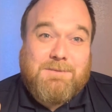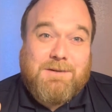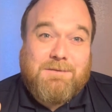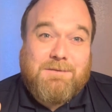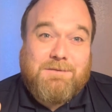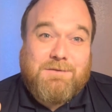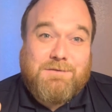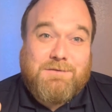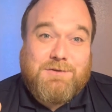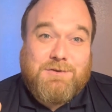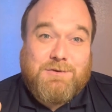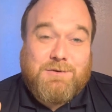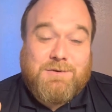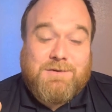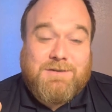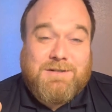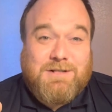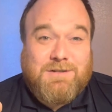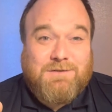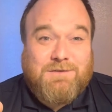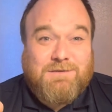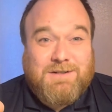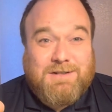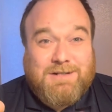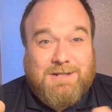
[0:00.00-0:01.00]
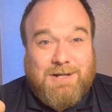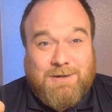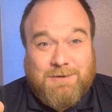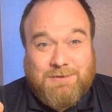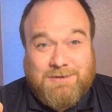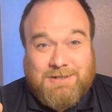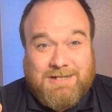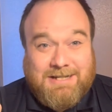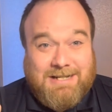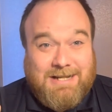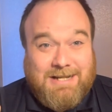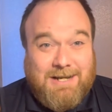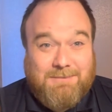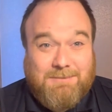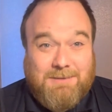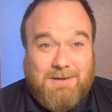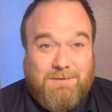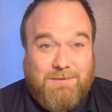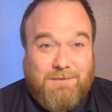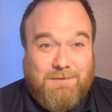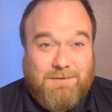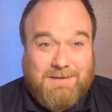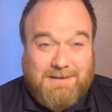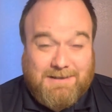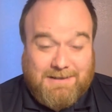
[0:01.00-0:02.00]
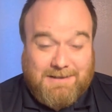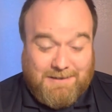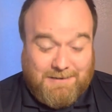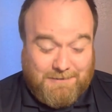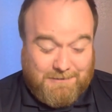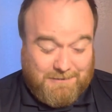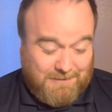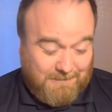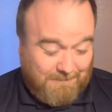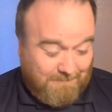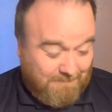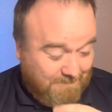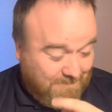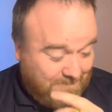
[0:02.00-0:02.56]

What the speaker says: If you've enjoyed this video, check out my other videos.